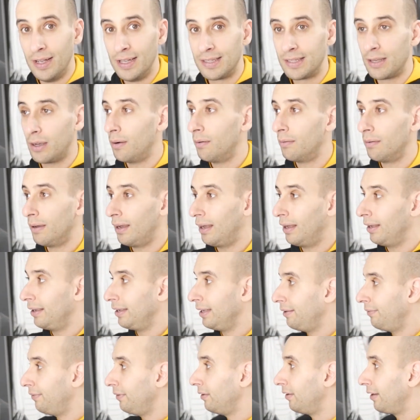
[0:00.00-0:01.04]
So uh,
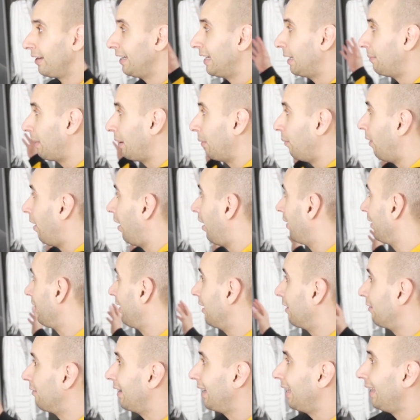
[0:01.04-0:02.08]
even looking at my wall
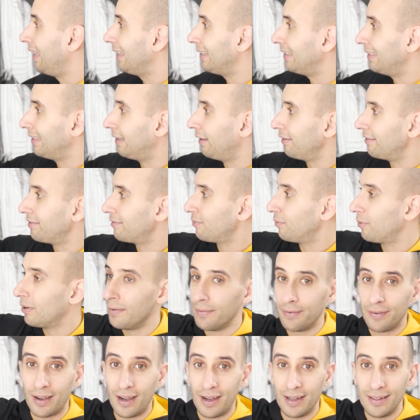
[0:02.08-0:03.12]
here, right? I like to tell the story.
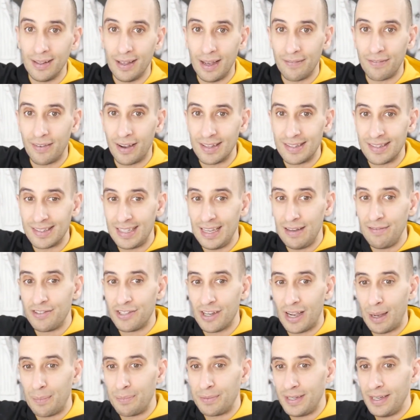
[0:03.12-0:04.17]
I've got, I've got Steve
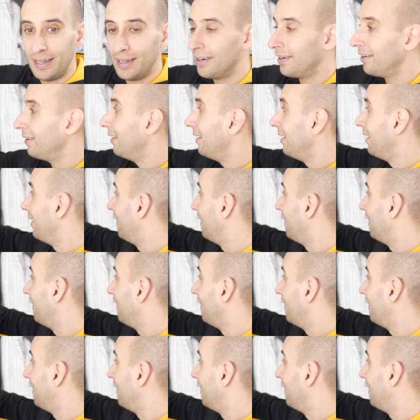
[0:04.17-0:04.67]
Jobs here,